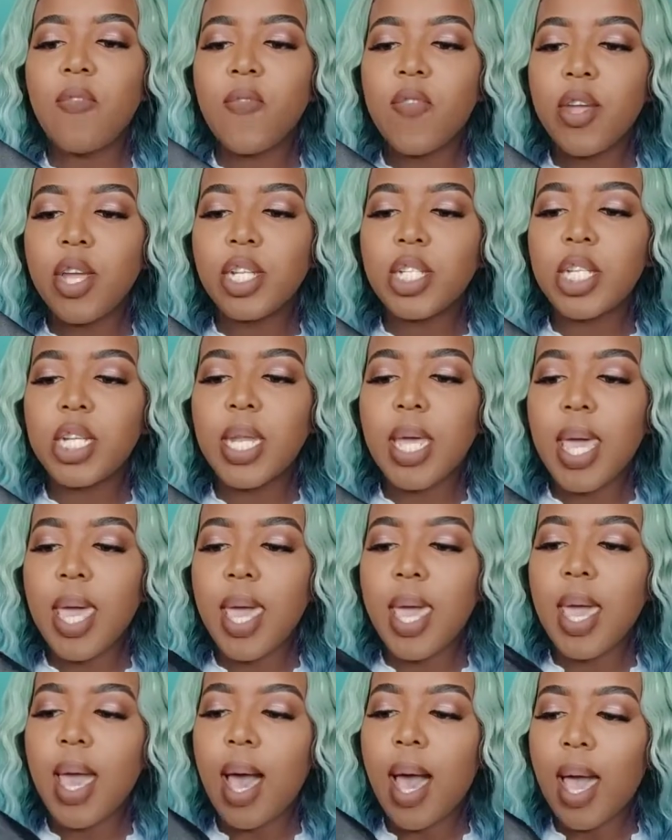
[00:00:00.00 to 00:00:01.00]
a virgin
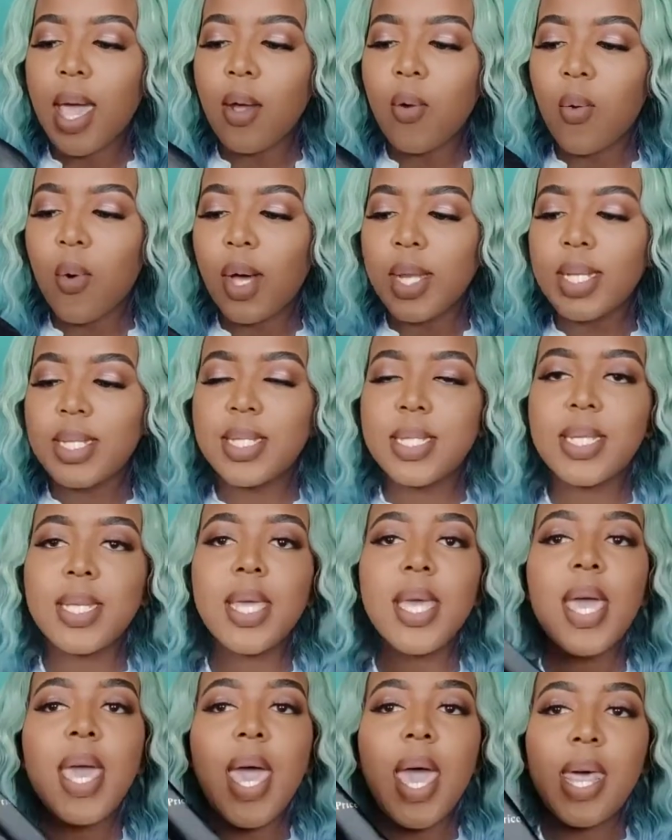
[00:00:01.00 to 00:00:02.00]
hair, high
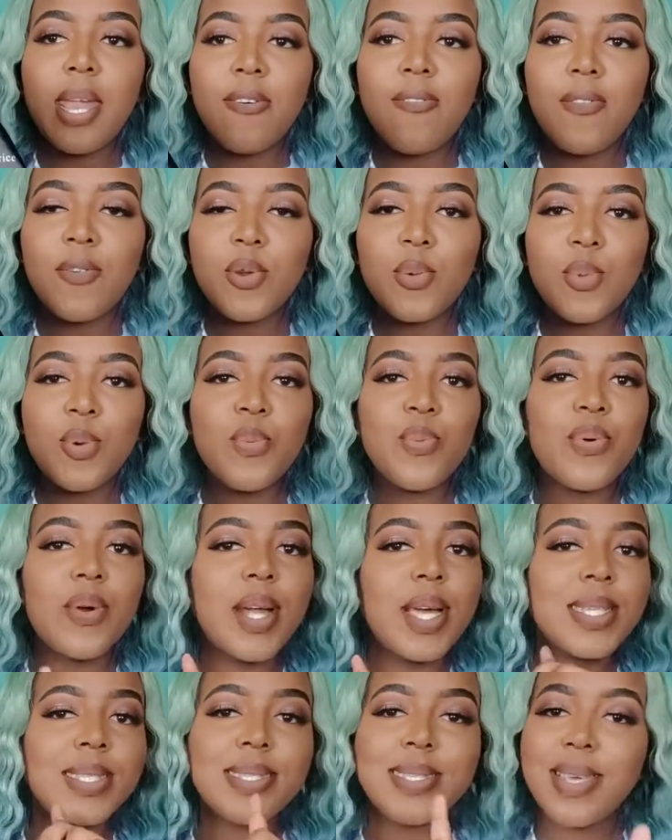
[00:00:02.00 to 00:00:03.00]
quality and affordable
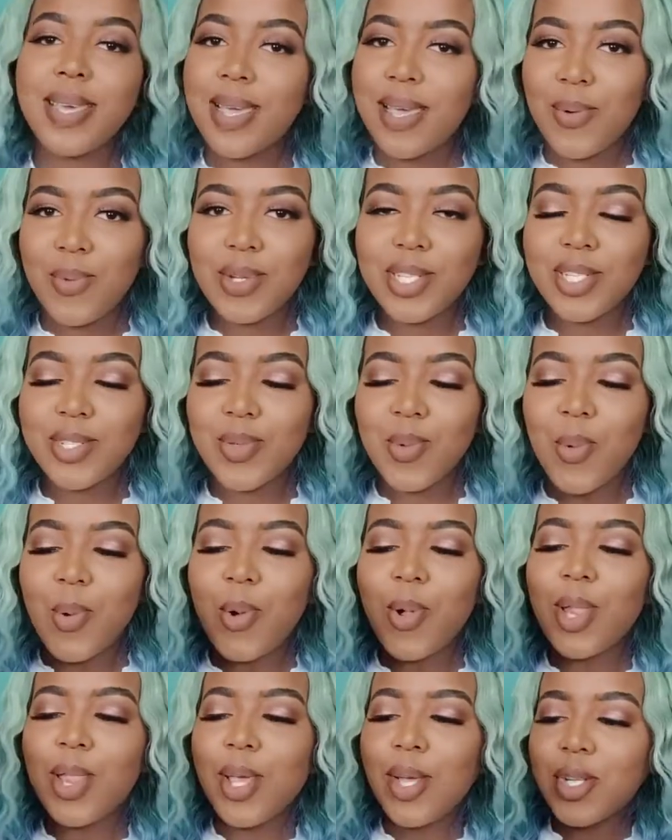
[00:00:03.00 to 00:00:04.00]
price, which is
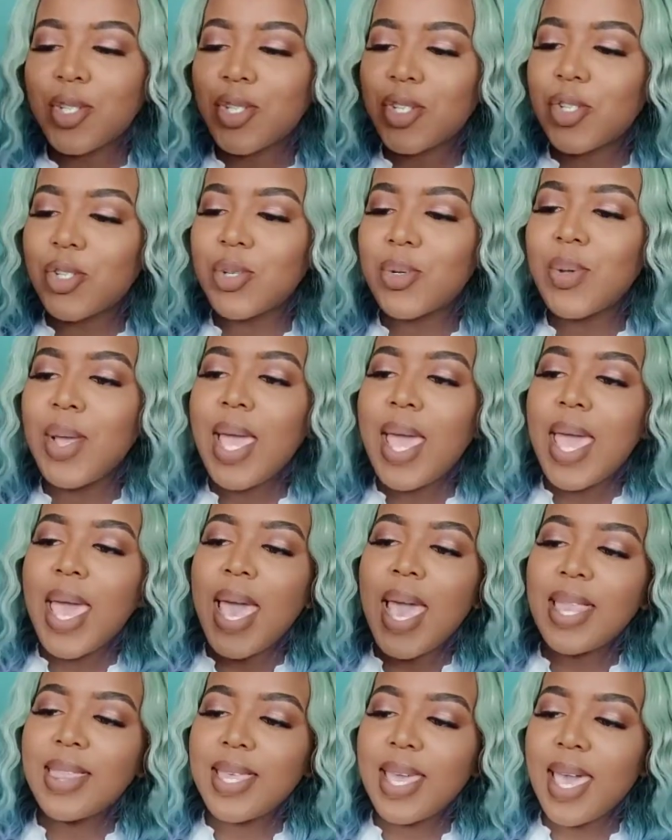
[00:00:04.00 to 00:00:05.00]
all true.
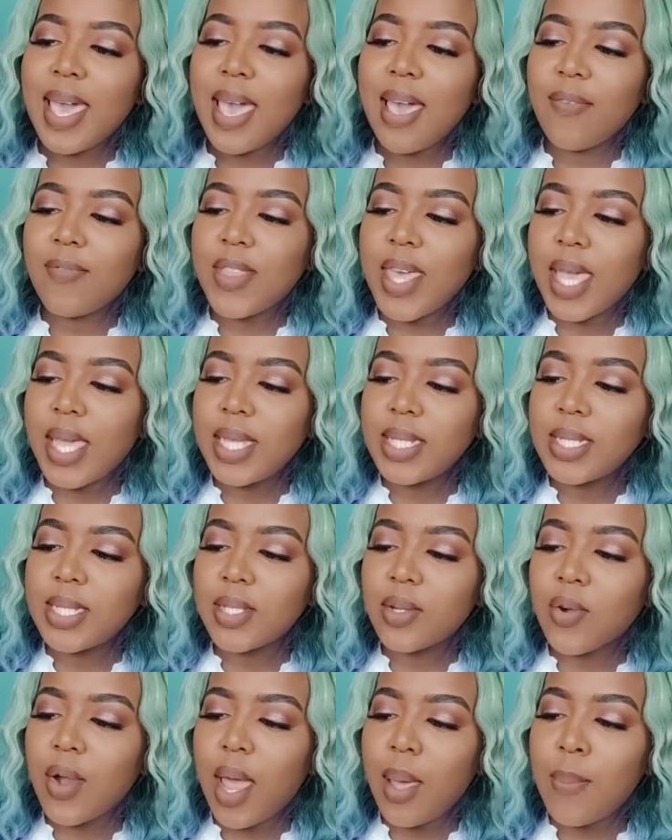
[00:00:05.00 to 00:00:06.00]
And they have their
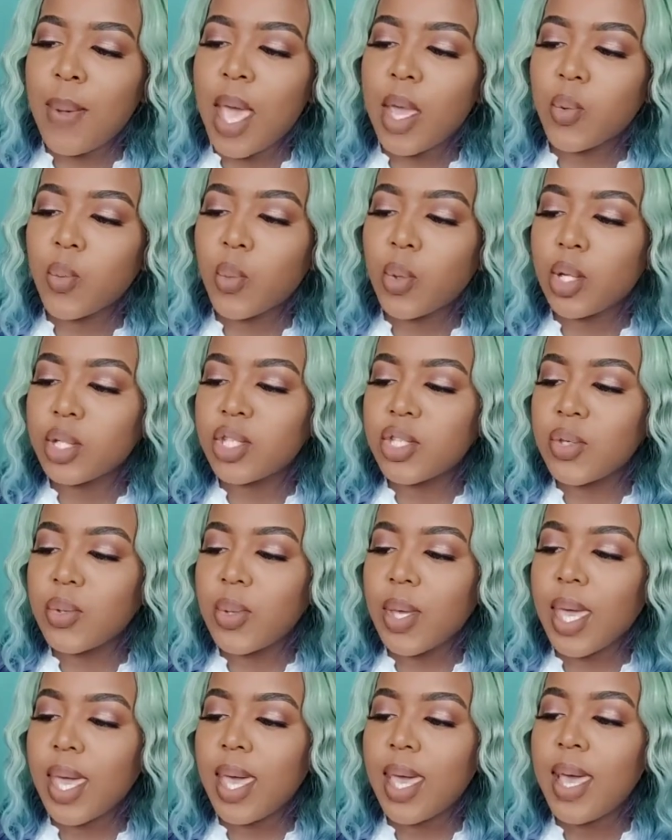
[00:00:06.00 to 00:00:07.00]
Instagram at
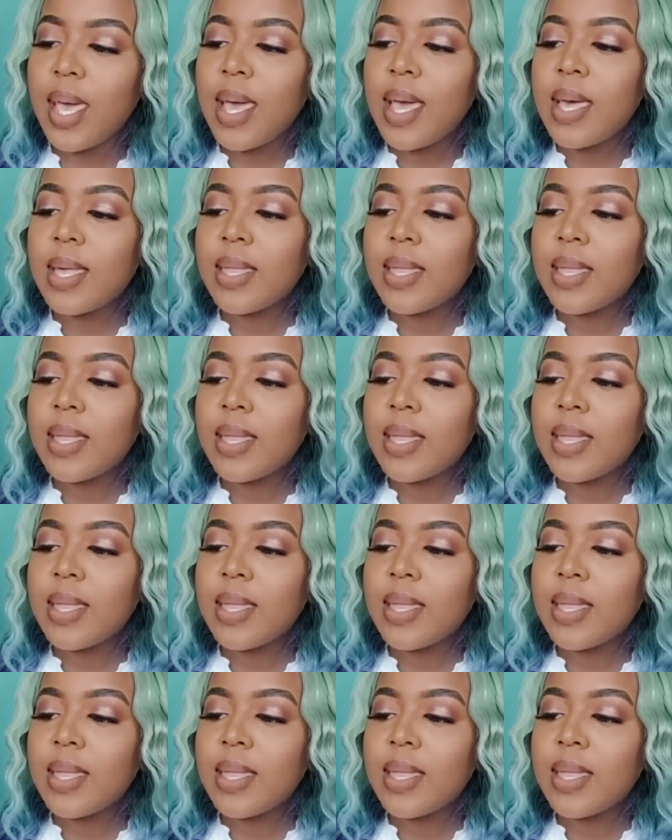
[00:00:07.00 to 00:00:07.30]
WorldNewHair,